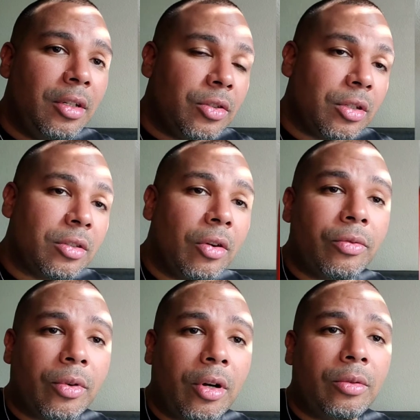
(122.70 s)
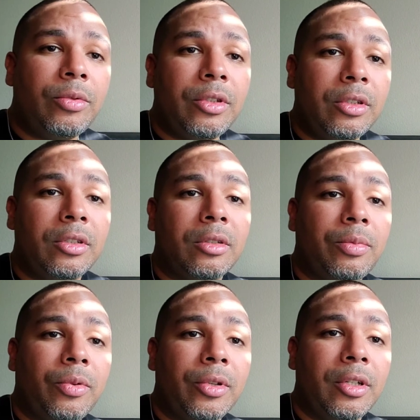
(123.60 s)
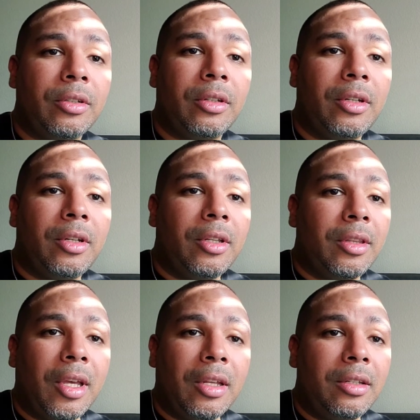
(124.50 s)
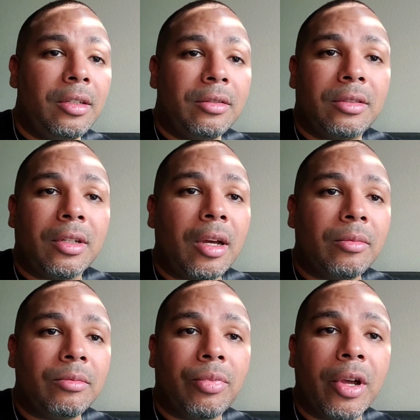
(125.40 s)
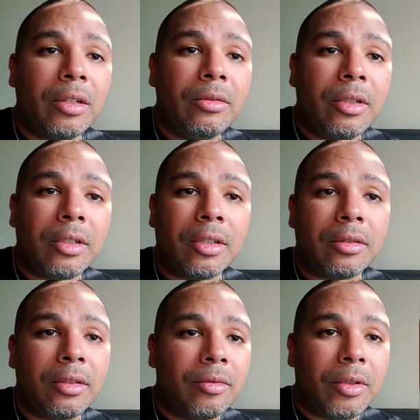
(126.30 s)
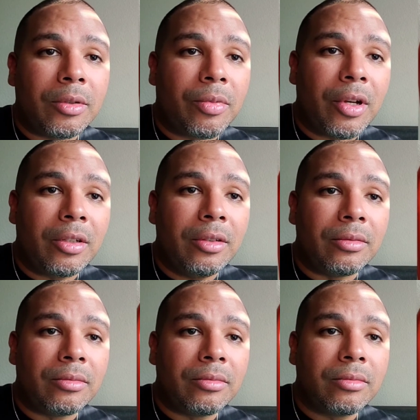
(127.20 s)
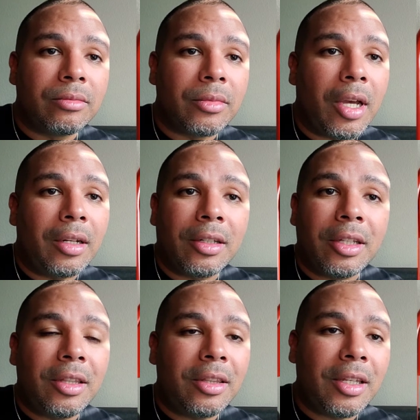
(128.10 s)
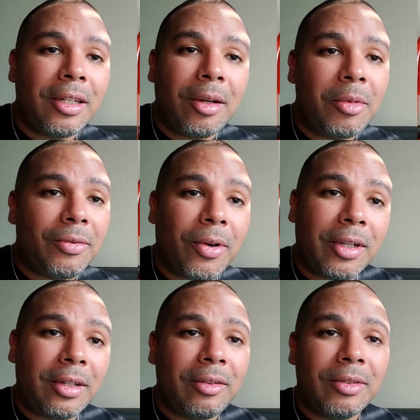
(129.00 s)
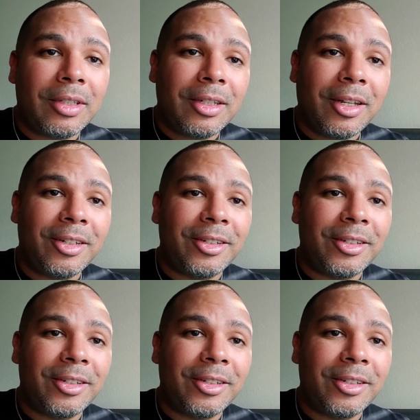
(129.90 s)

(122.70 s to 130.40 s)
Just overall really disappointing that it's not brand new looking, even though it's brand new. I had to clean the thing up before I could even sit on